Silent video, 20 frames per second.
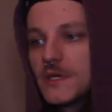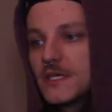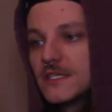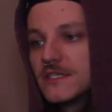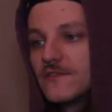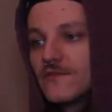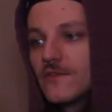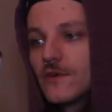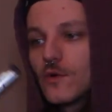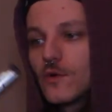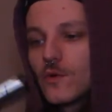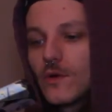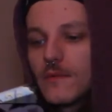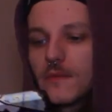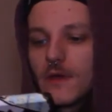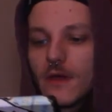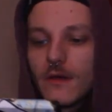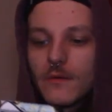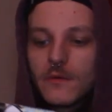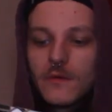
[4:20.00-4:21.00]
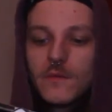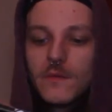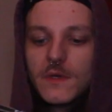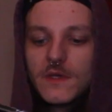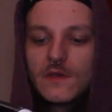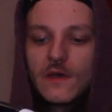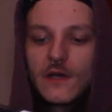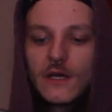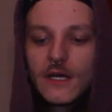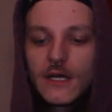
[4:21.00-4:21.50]
piece of equipment I'm going to
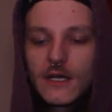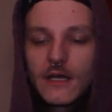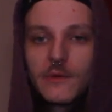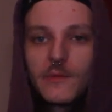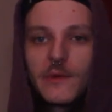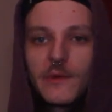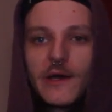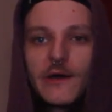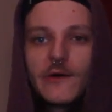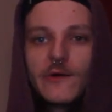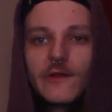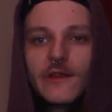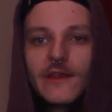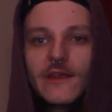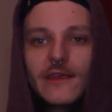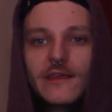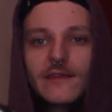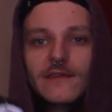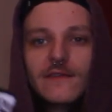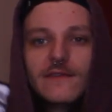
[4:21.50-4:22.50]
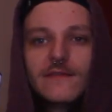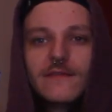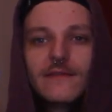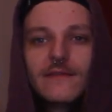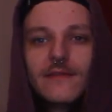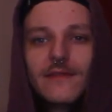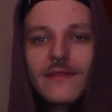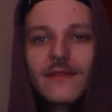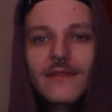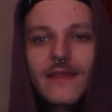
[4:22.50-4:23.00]
be talking about is
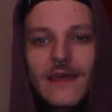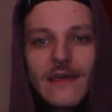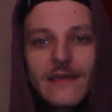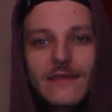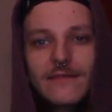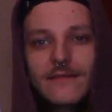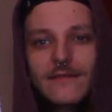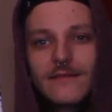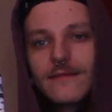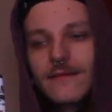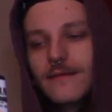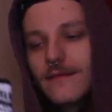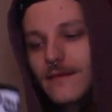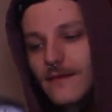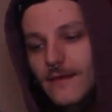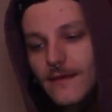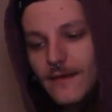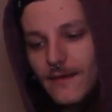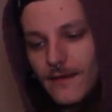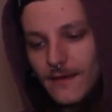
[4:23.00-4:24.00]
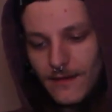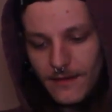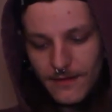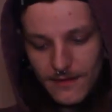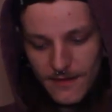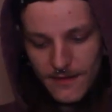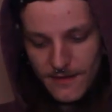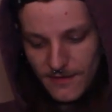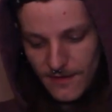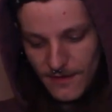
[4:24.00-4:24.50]
this.
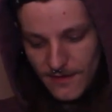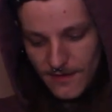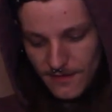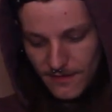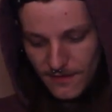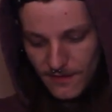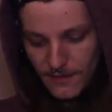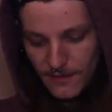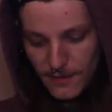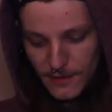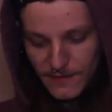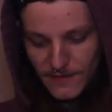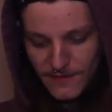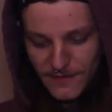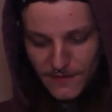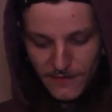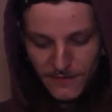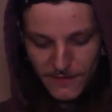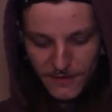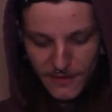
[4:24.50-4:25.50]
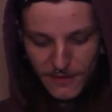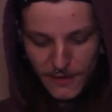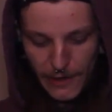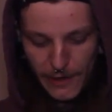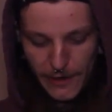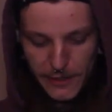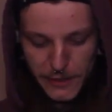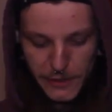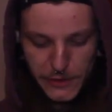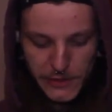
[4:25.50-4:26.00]
This is an external
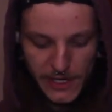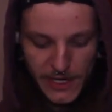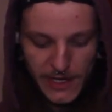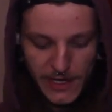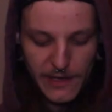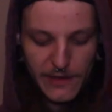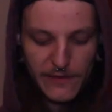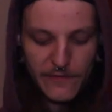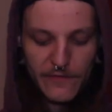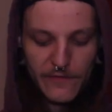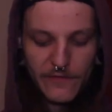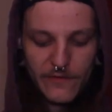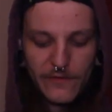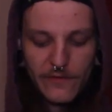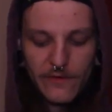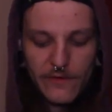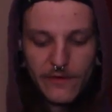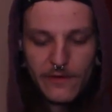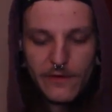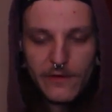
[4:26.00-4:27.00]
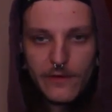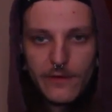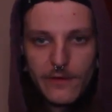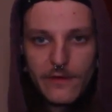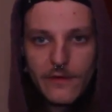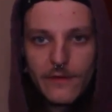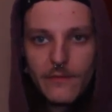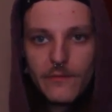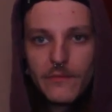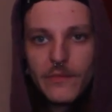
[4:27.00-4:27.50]
hard drive,
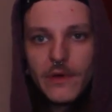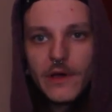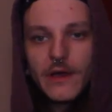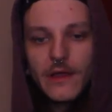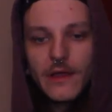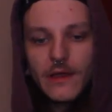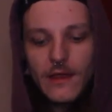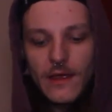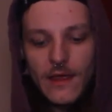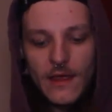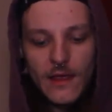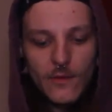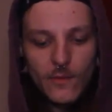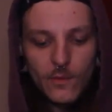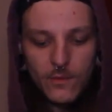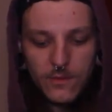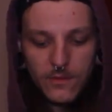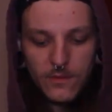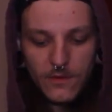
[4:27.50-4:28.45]
but it